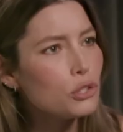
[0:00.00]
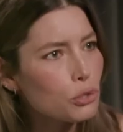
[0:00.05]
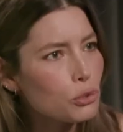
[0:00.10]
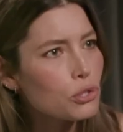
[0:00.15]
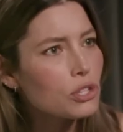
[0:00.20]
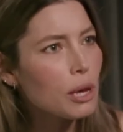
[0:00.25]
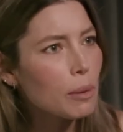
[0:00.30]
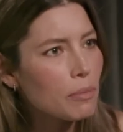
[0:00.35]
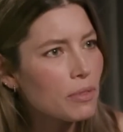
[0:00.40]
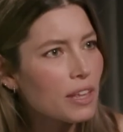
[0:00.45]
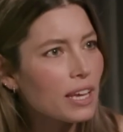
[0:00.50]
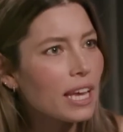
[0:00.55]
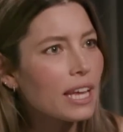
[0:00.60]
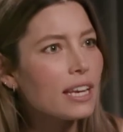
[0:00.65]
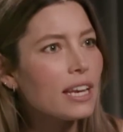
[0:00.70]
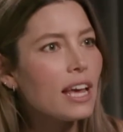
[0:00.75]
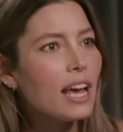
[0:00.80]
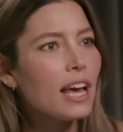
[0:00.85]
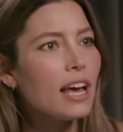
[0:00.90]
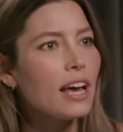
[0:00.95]
do something.
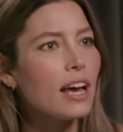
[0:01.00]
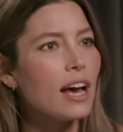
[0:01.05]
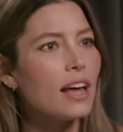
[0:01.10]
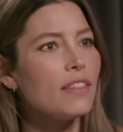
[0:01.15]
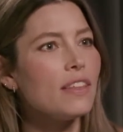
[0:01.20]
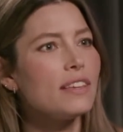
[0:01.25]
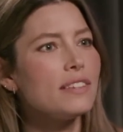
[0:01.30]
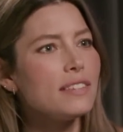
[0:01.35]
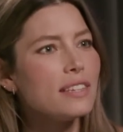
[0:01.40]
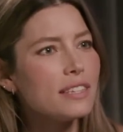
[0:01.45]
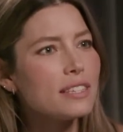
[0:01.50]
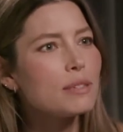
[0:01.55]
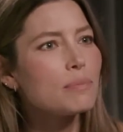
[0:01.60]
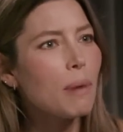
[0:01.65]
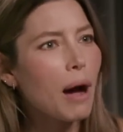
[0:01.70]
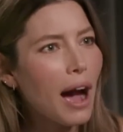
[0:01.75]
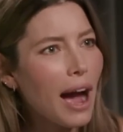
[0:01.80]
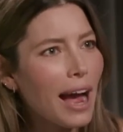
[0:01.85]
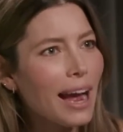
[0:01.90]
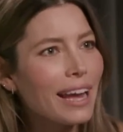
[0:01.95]
And there's a higher
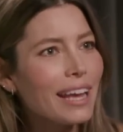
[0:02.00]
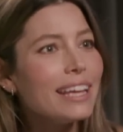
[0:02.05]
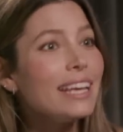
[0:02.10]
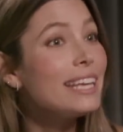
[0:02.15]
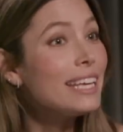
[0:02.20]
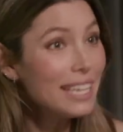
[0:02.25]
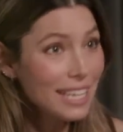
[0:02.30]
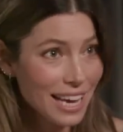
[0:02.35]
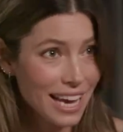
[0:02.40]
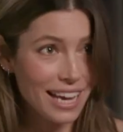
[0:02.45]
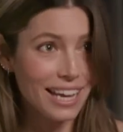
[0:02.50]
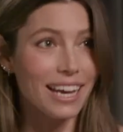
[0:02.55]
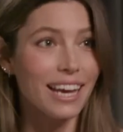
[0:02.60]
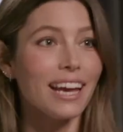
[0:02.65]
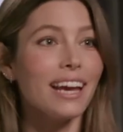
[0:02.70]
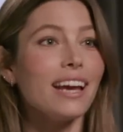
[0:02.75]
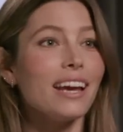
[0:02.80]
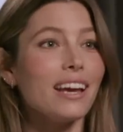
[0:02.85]
my, purpose to what it, I